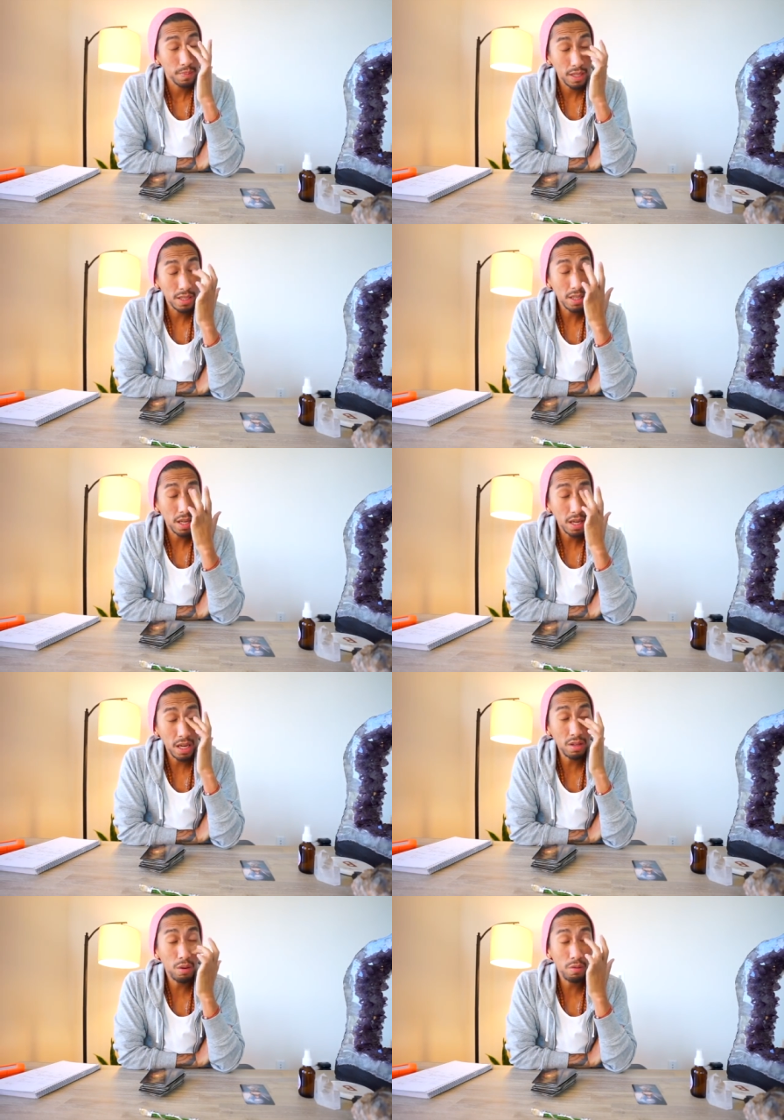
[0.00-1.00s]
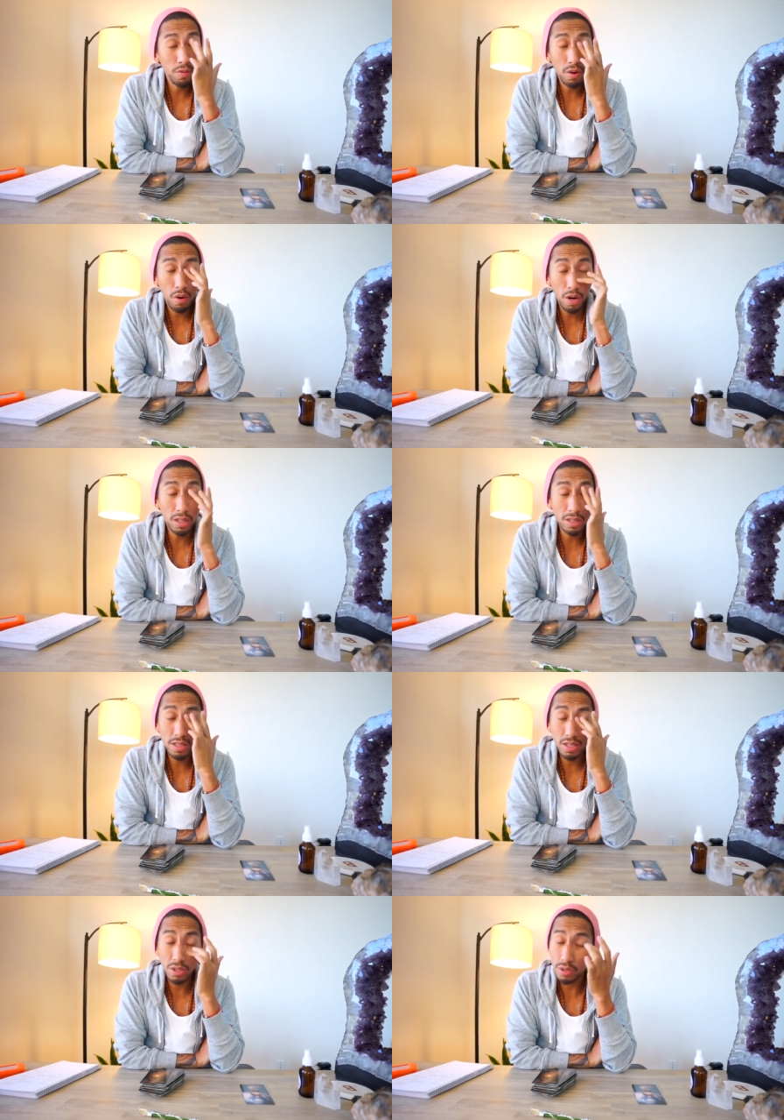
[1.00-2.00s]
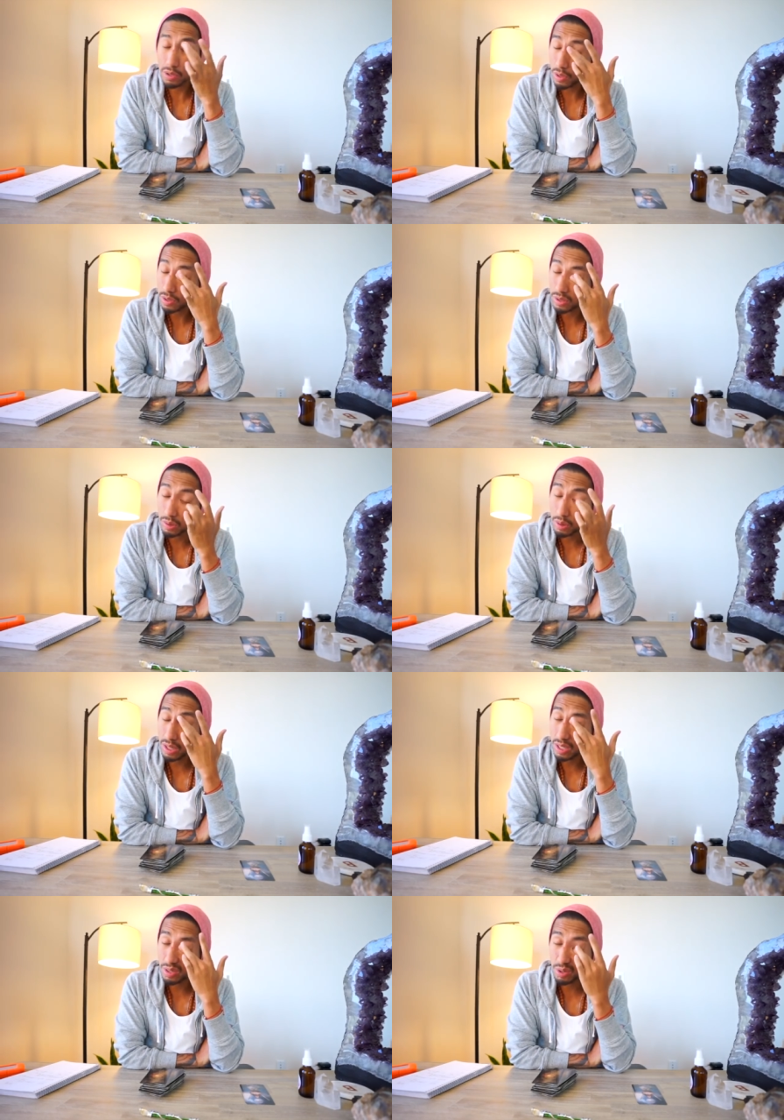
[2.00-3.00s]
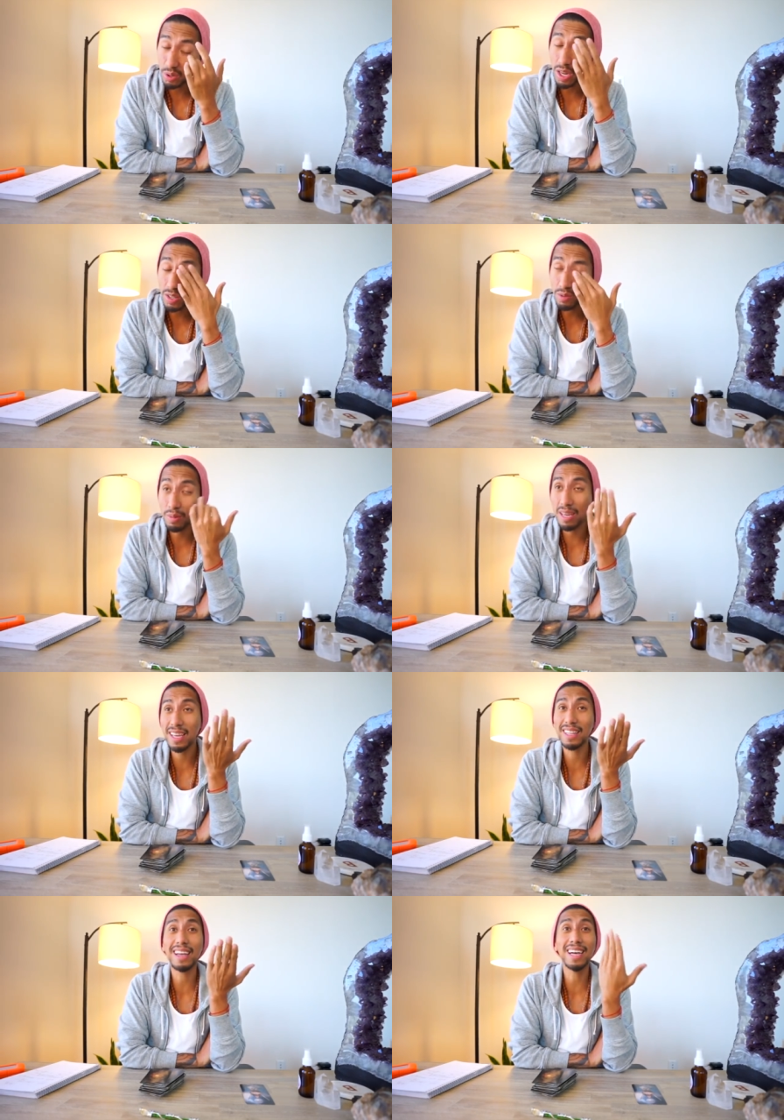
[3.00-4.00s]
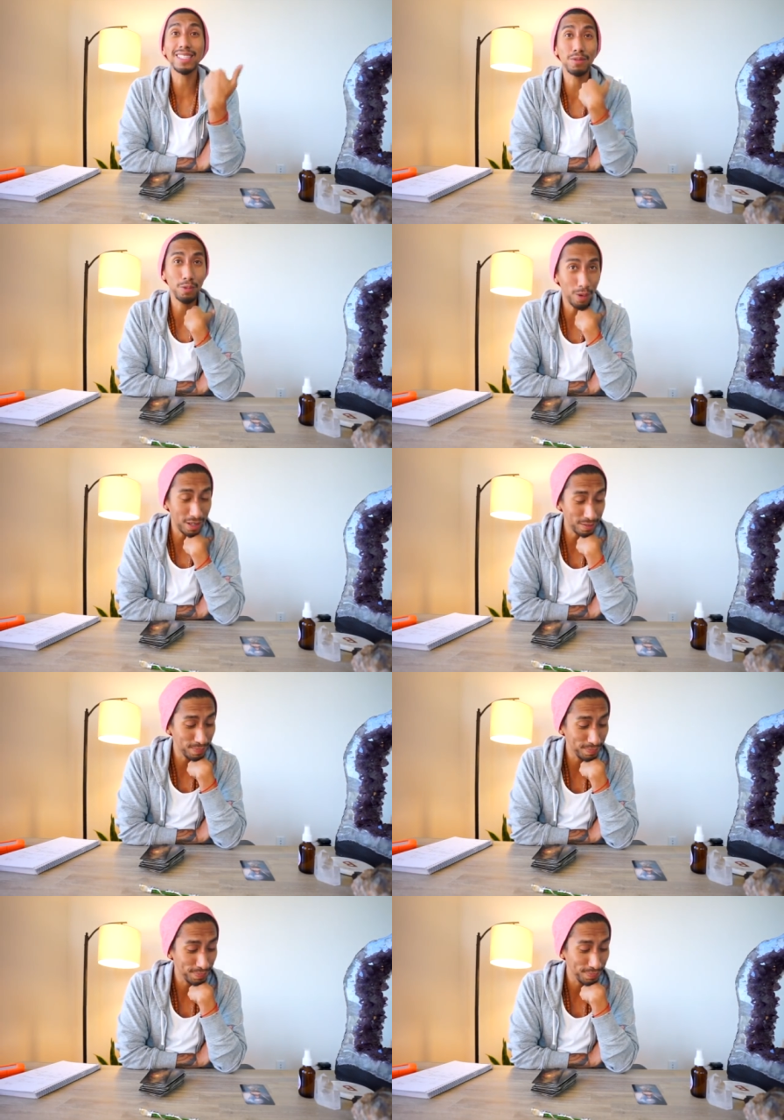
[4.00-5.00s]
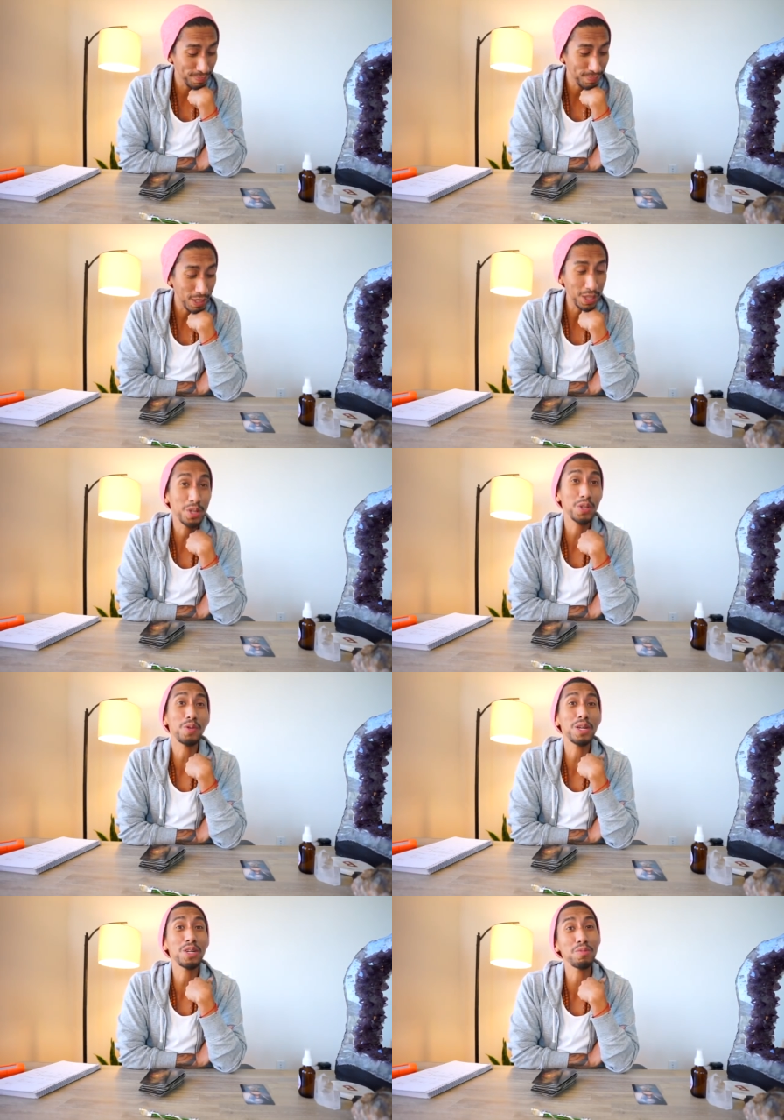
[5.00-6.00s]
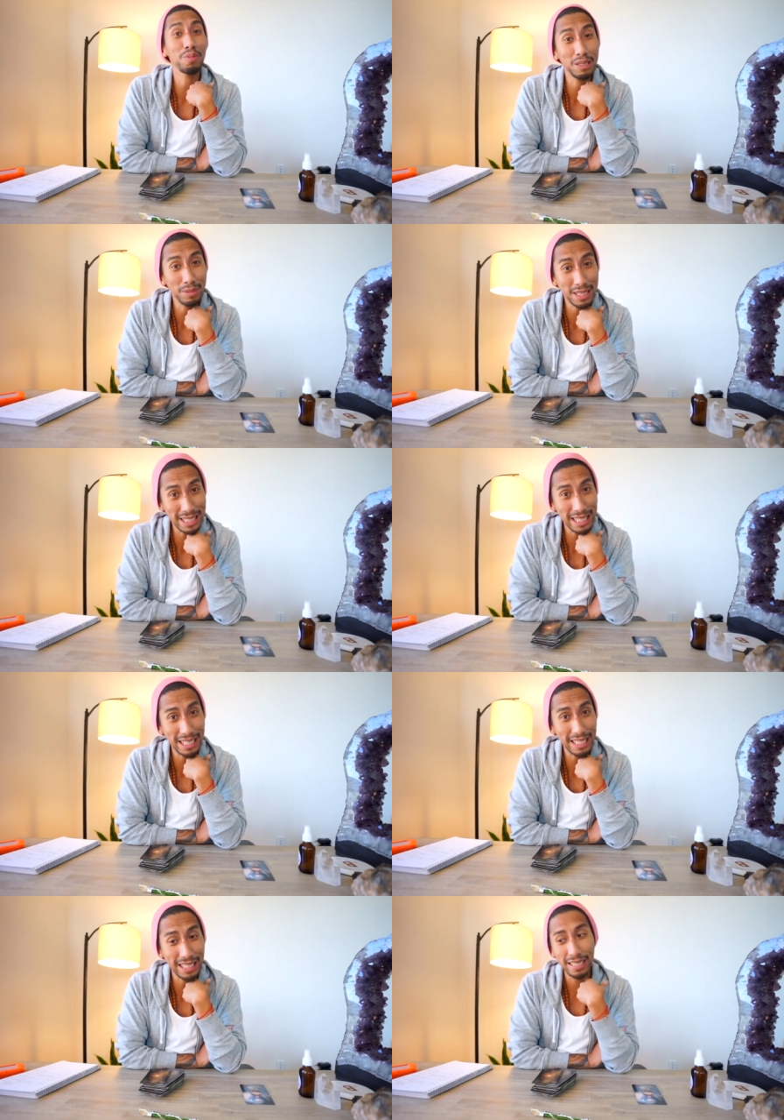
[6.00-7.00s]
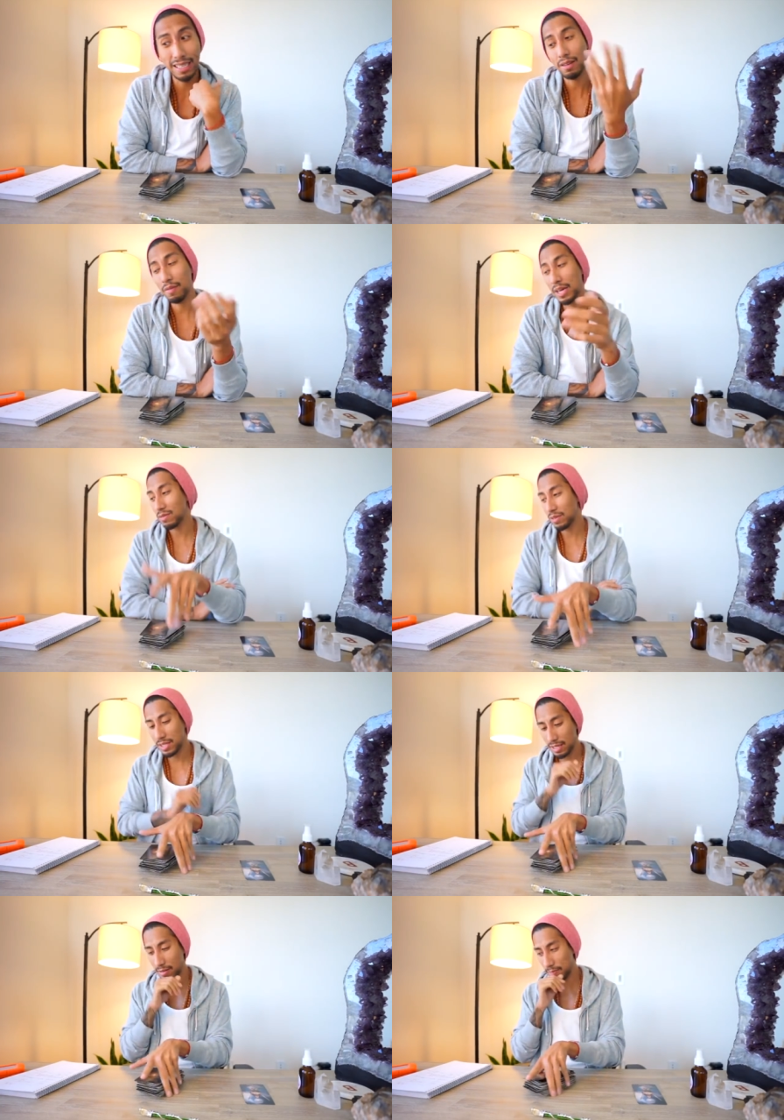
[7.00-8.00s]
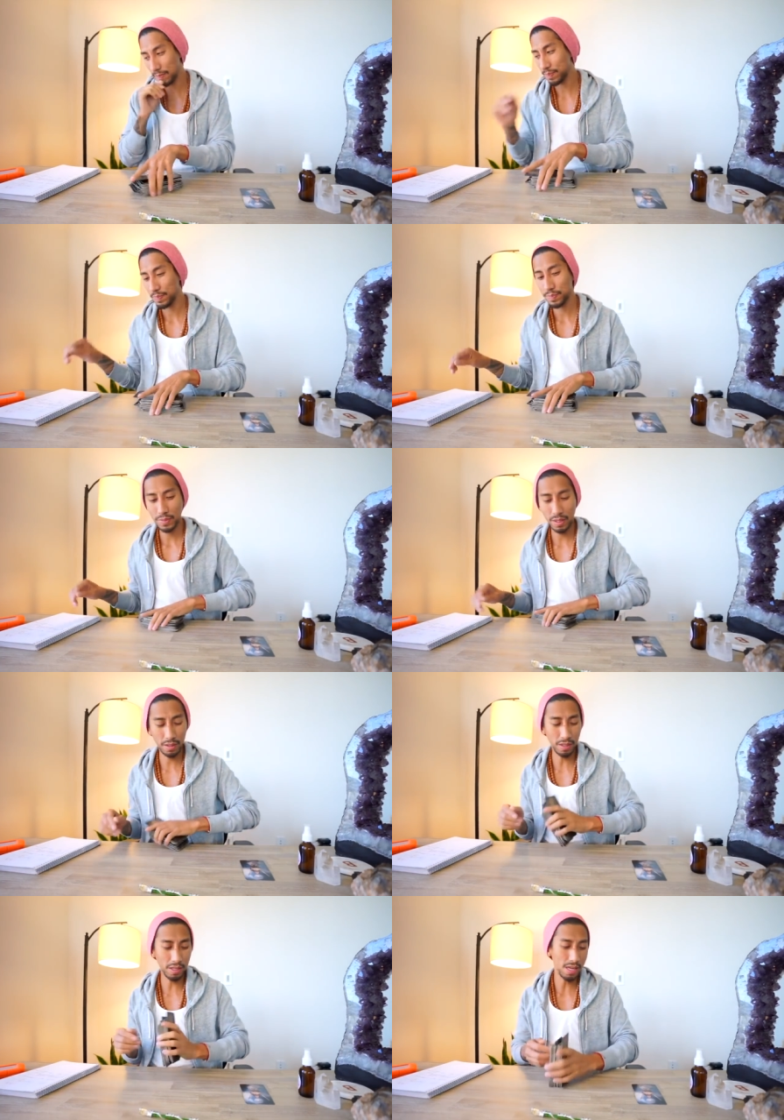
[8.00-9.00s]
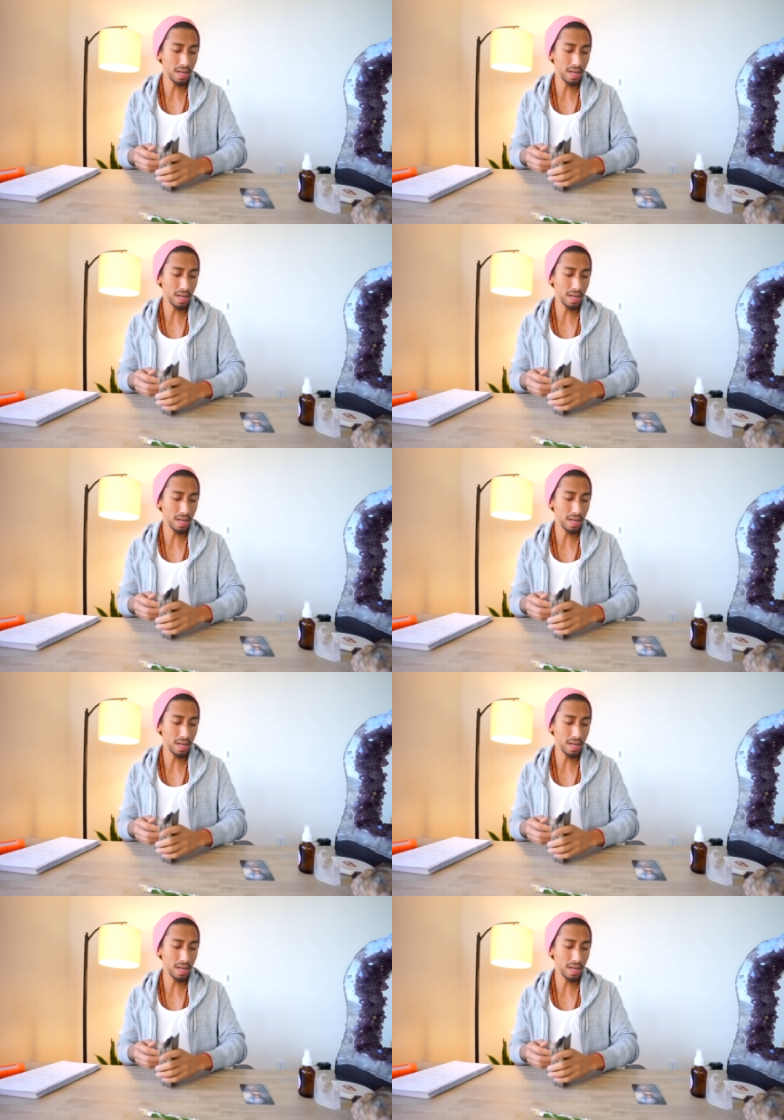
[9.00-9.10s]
It's a head over heart decision also, and then you're trying to make it as one. You don't want to commit a mistake, vice versa. Okay?